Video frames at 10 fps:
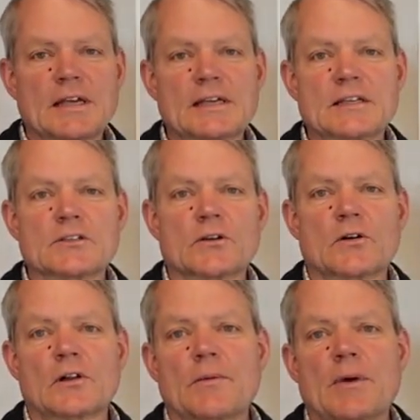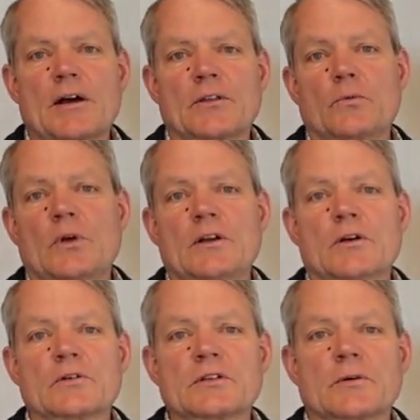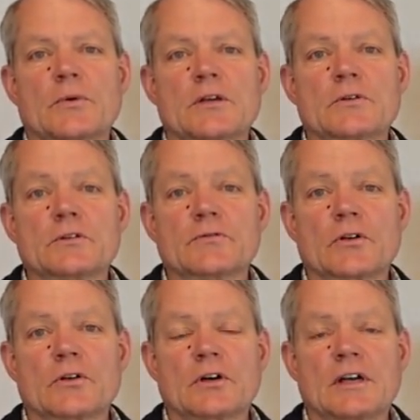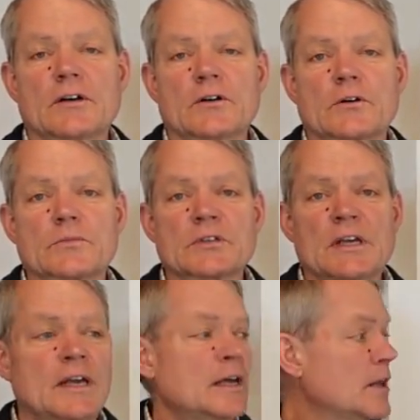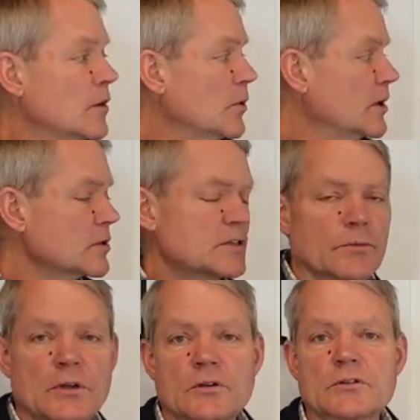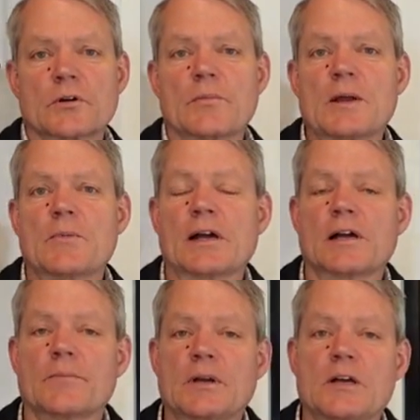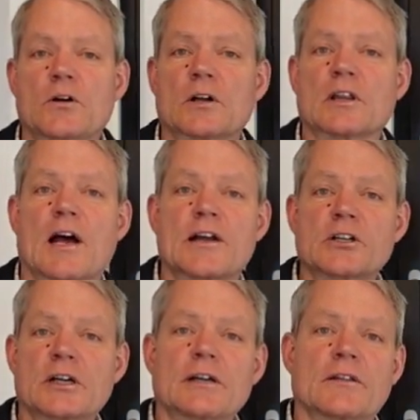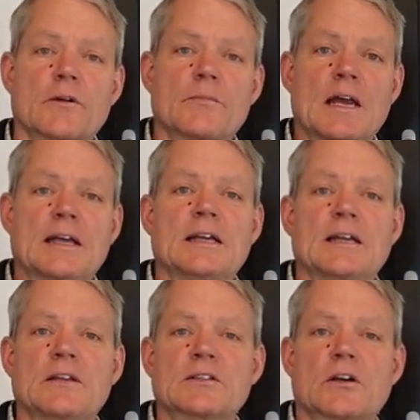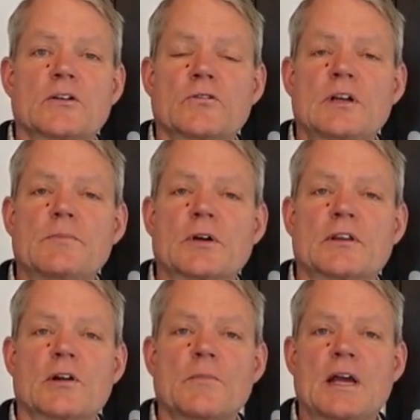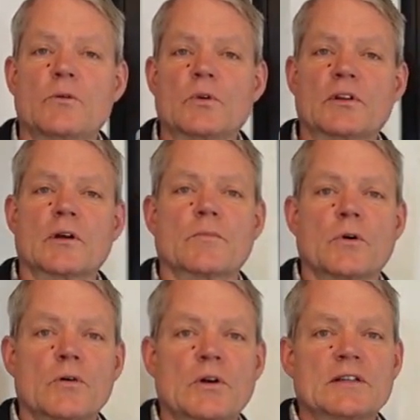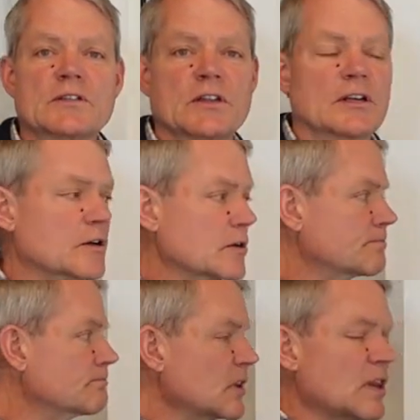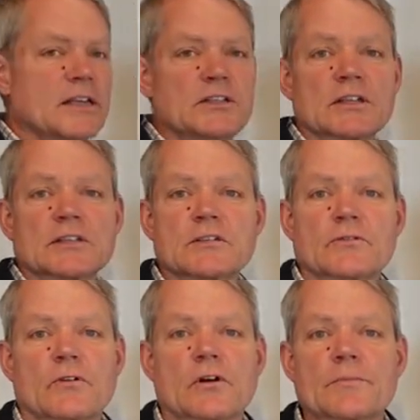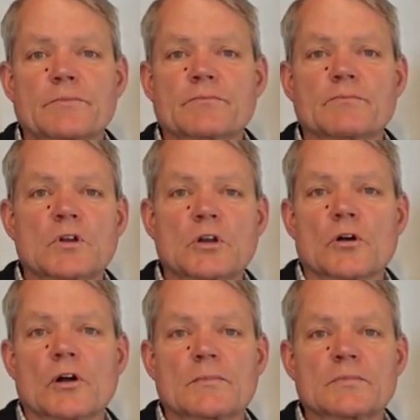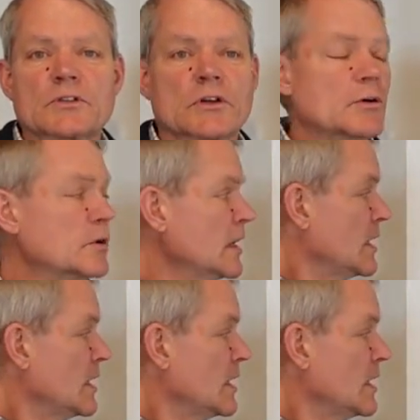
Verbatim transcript: is all about the windows that we use for Unity Homes. The windows that we use are made by a company called Logic. They're made in this country, but they're made with components that are licensed from Europe. So